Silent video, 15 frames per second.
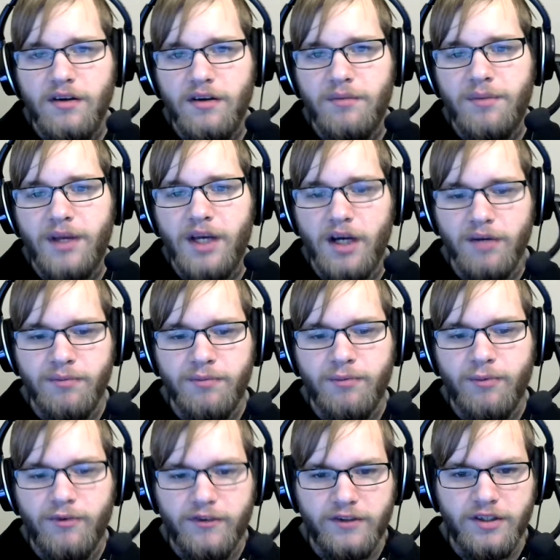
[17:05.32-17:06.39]
pick up
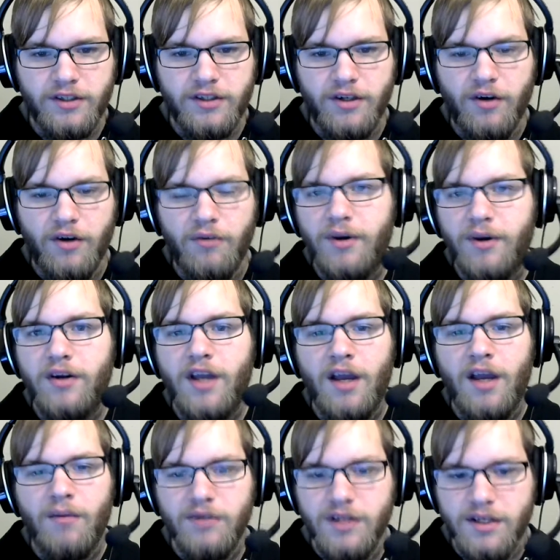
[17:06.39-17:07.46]
for, better
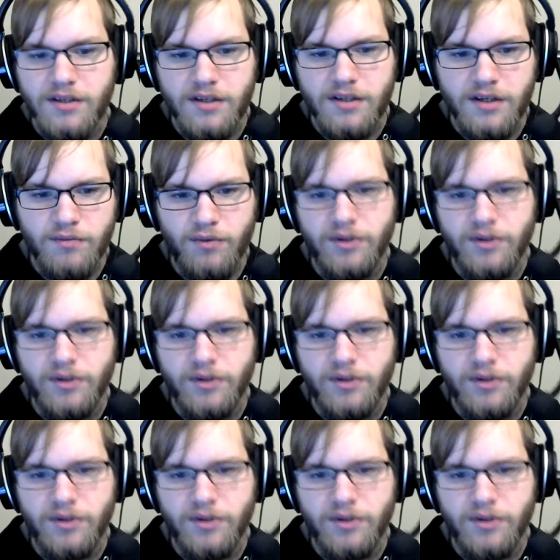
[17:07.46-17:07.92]
game releases